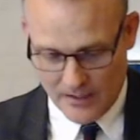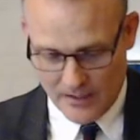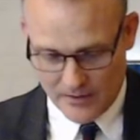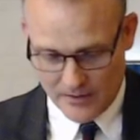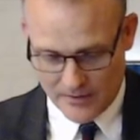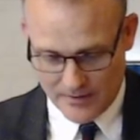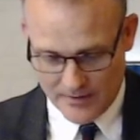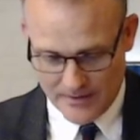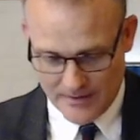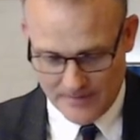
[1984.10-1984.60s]

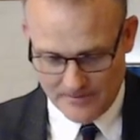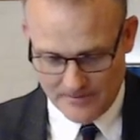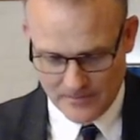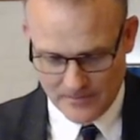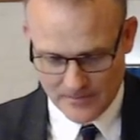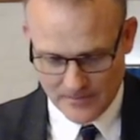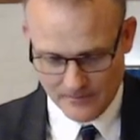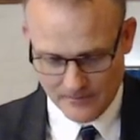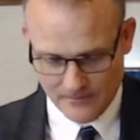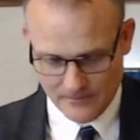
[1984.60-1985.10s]
on him,
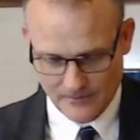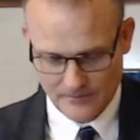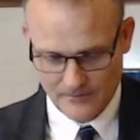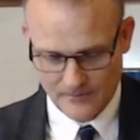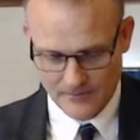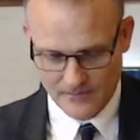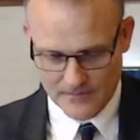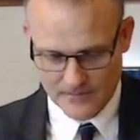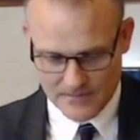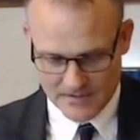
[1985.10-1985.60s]

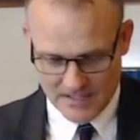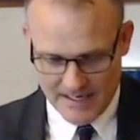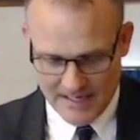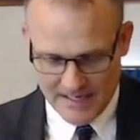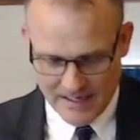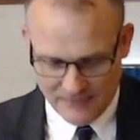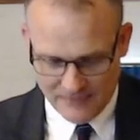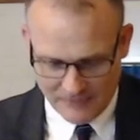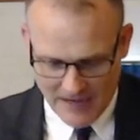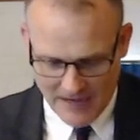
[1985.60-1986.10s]
saying,
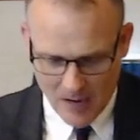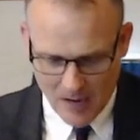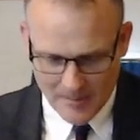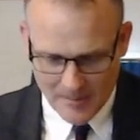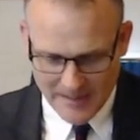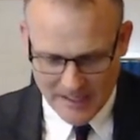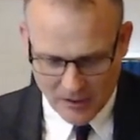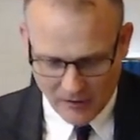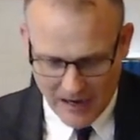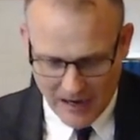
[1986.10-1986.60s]
If thou
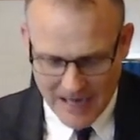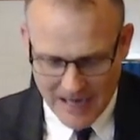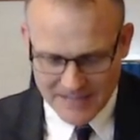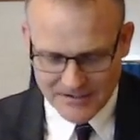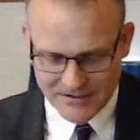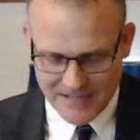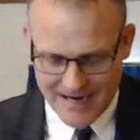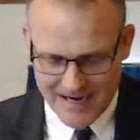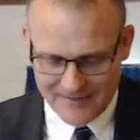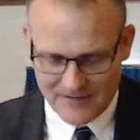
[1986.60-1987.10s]
be Christ,
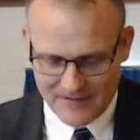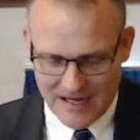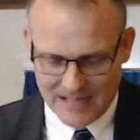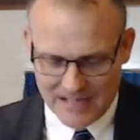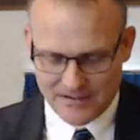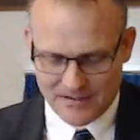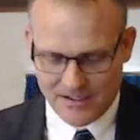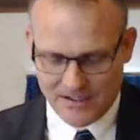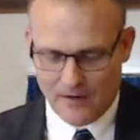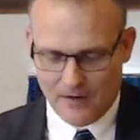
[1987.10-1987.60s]
save
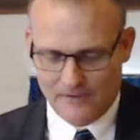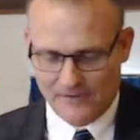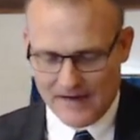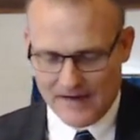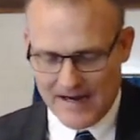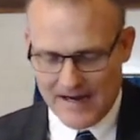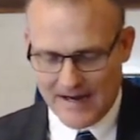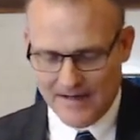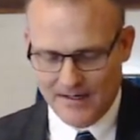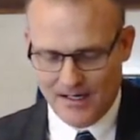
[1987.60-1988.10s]
thyself
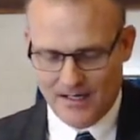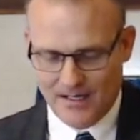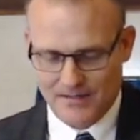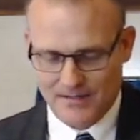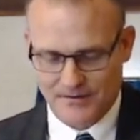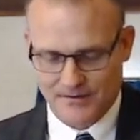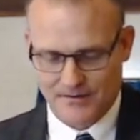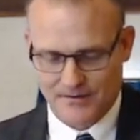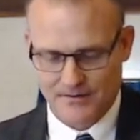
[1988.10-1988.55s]
and us.